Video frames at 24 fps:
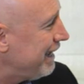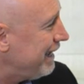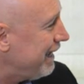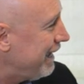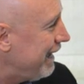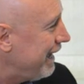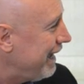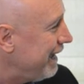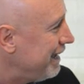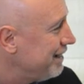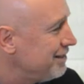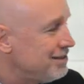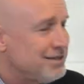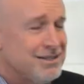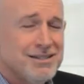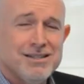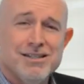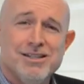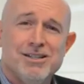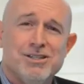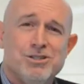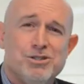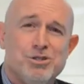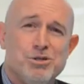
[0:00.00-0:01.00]

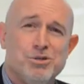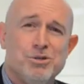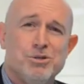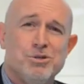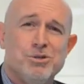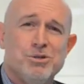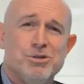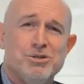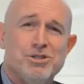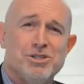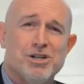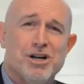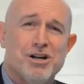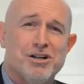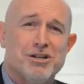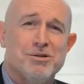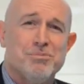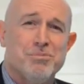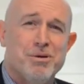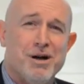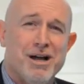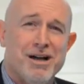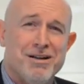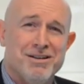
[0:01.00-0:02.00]
and 2
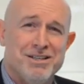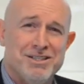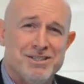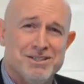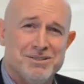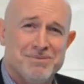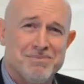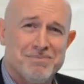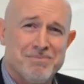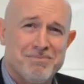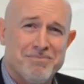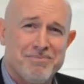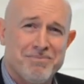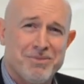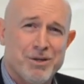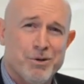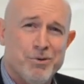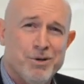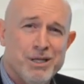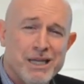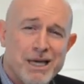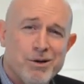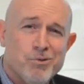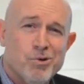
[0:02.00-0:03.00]
chocolate brownies.
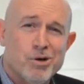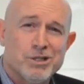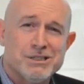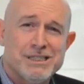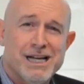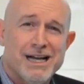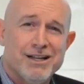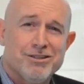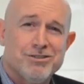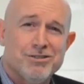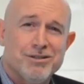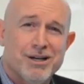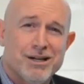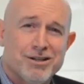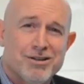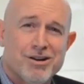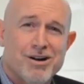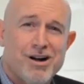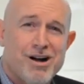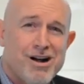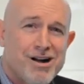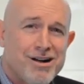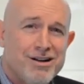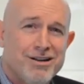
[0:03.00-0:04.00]
We then walked out to our
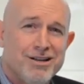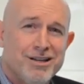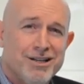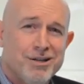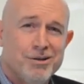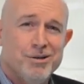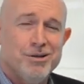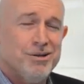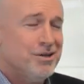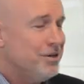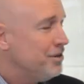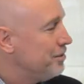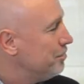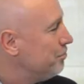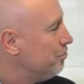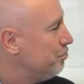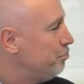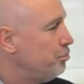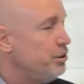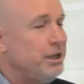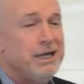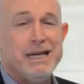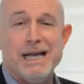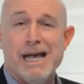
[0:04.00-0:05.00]
car,
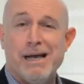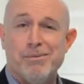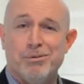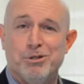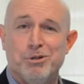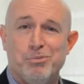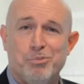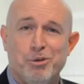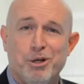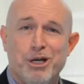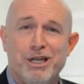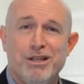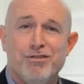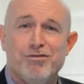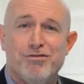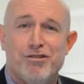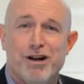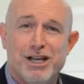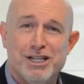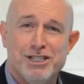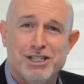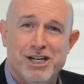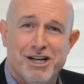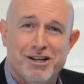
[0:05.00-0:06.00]
being able to breathe
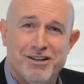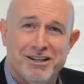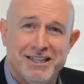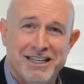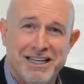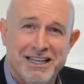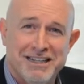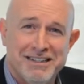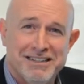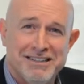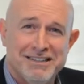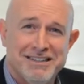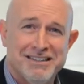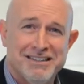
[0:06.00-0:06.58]
fresh air again.